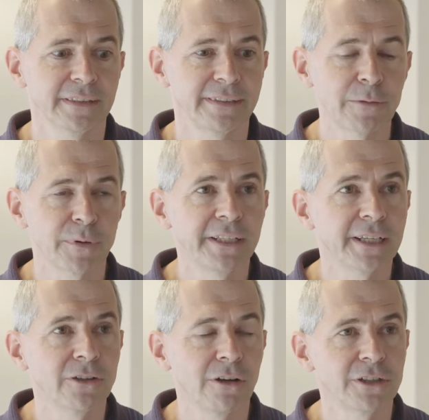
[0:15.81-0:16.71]
networking
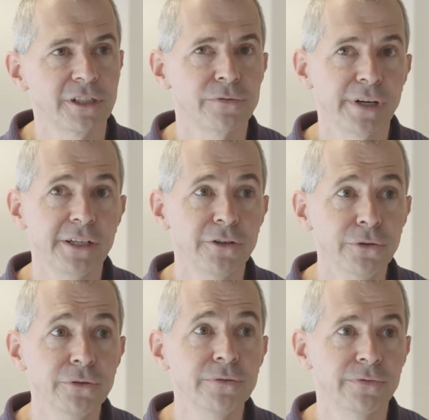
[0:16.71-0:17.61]
technologies really
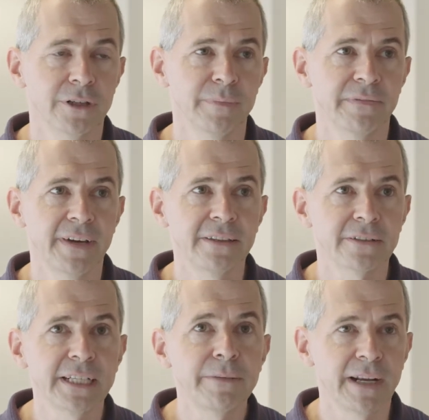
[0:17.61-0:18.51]
do from a
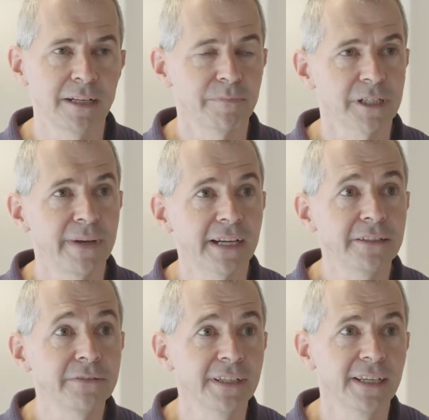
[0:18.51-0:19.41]
vendor-independent
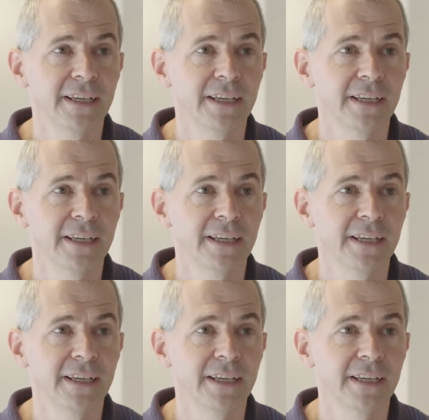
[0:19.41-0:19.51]
perspective.